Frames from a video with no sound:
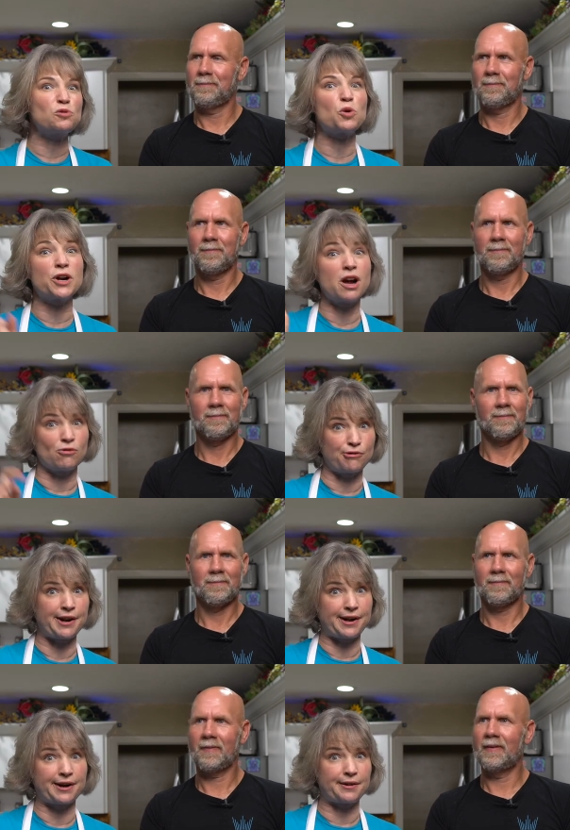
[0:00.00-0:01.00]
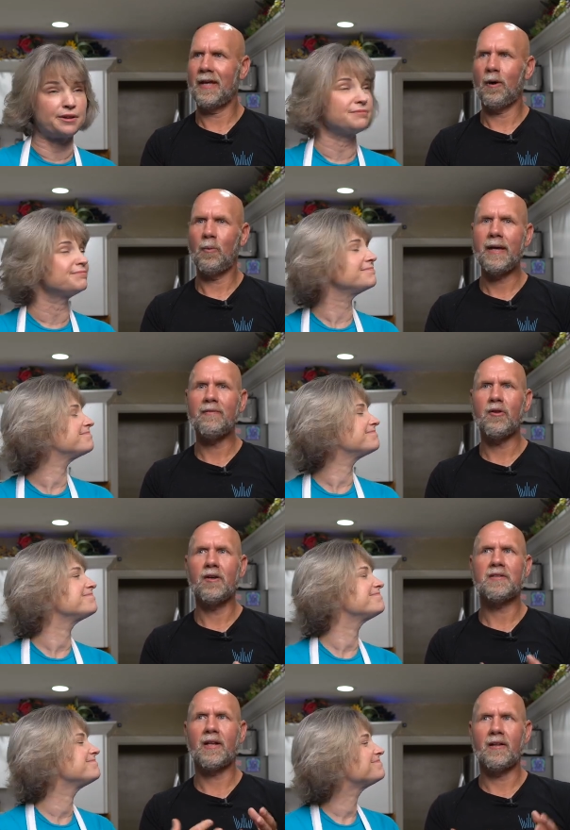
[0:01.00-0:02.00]
Speaker 1: Florida right now?
Speaker 2: Now, we have
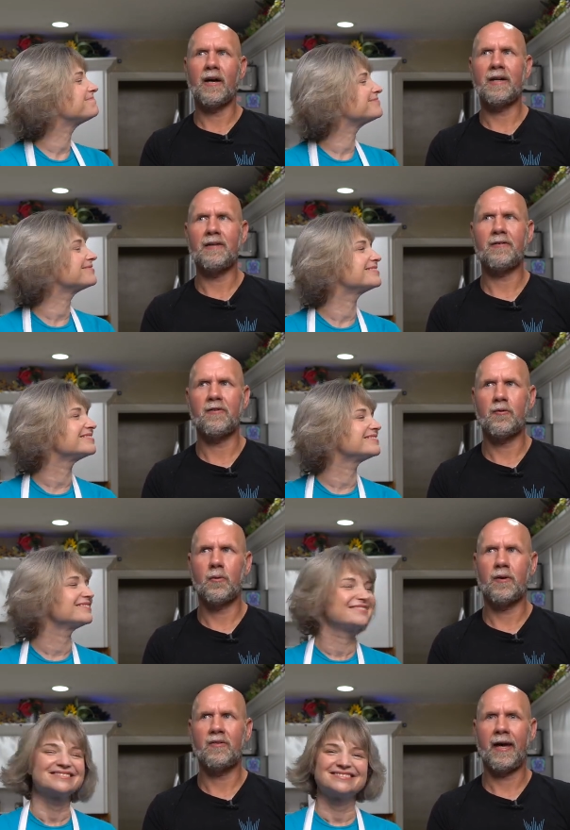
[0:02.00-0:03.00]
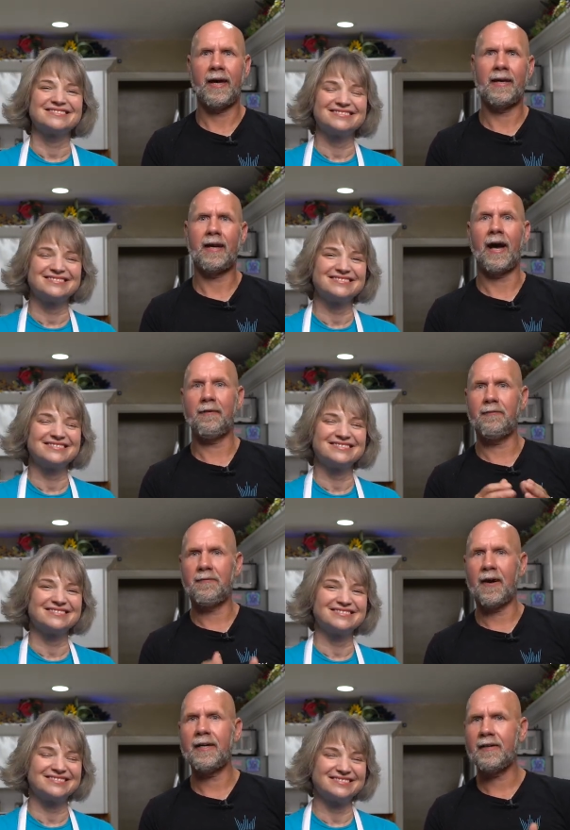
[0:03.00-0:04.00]
looked in a lot of different stores and I
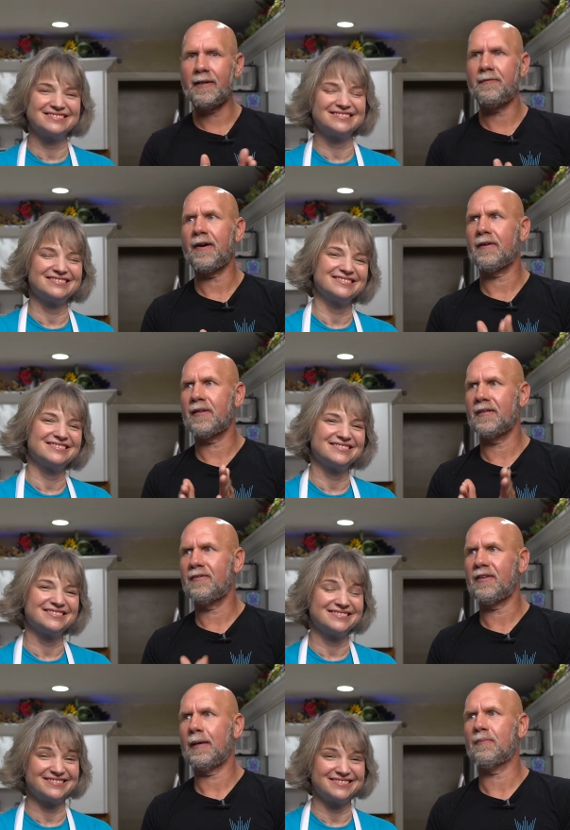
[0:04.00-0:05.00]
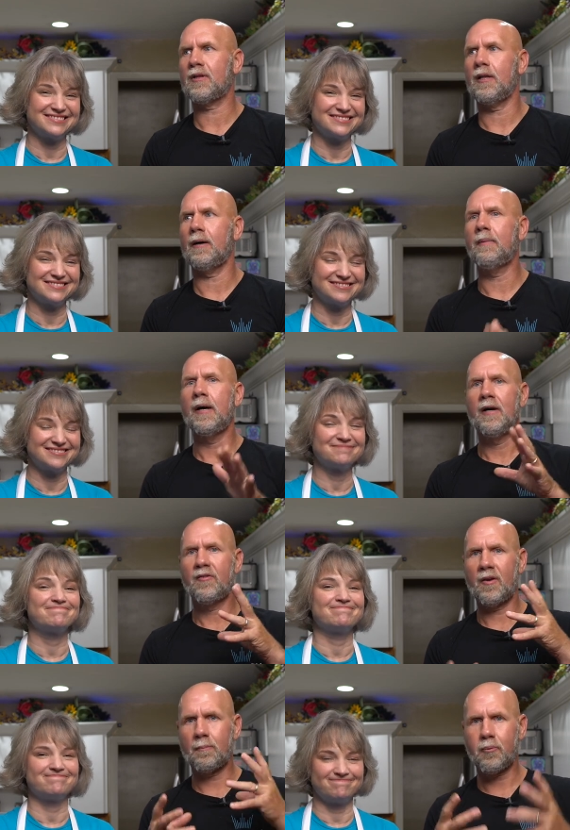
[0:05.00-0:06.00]
finally found in Sam's Club
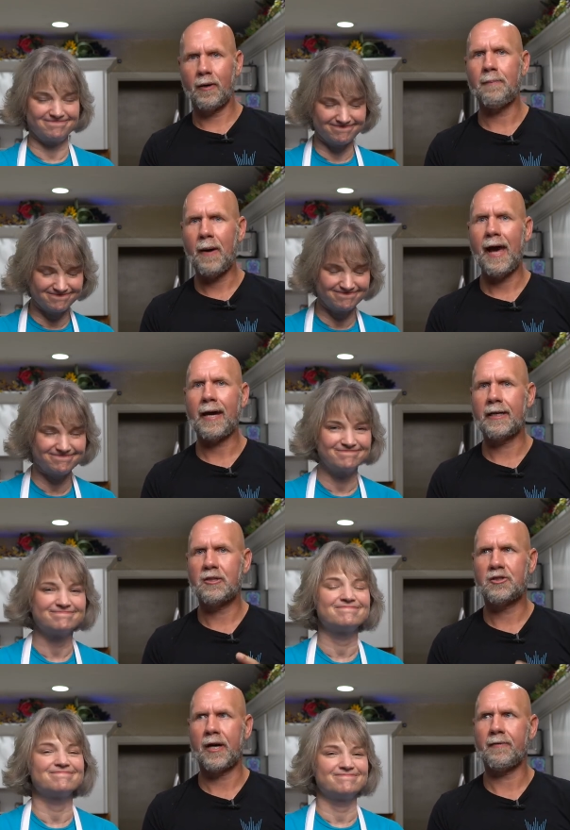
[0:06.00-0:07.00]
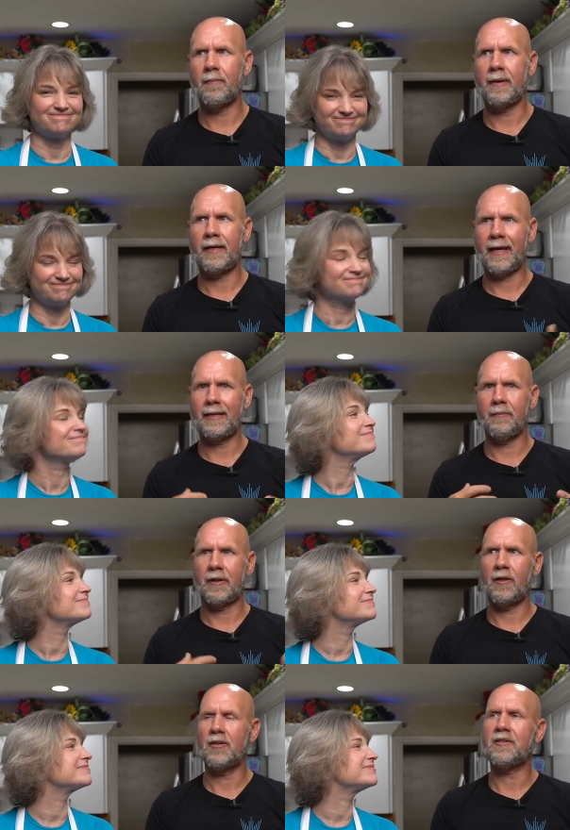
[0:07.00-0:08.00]
some prepackaged gyro meat. And then
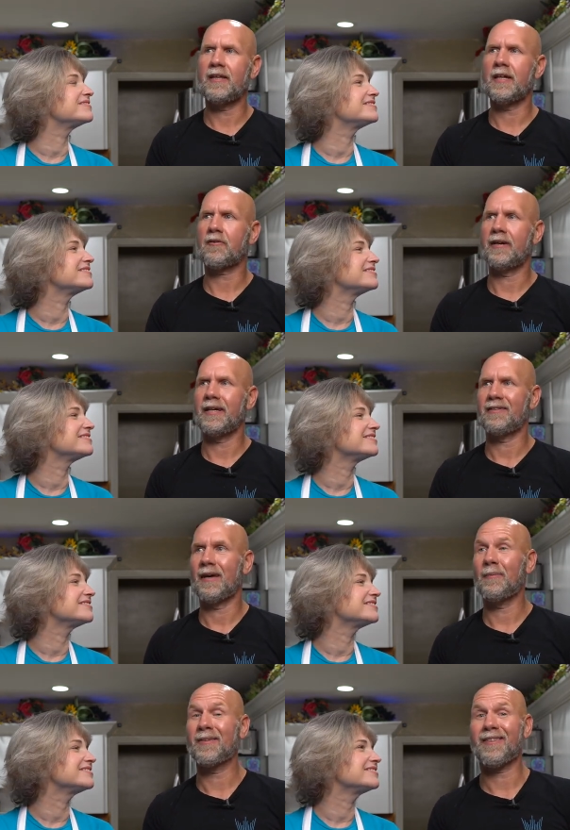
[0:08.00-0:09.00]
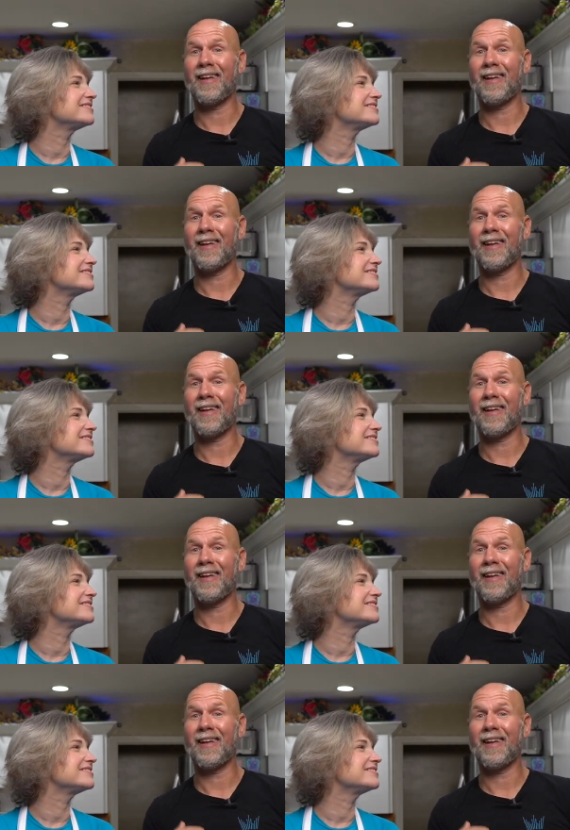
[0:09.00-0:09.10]
when I looked at the ingredients, it was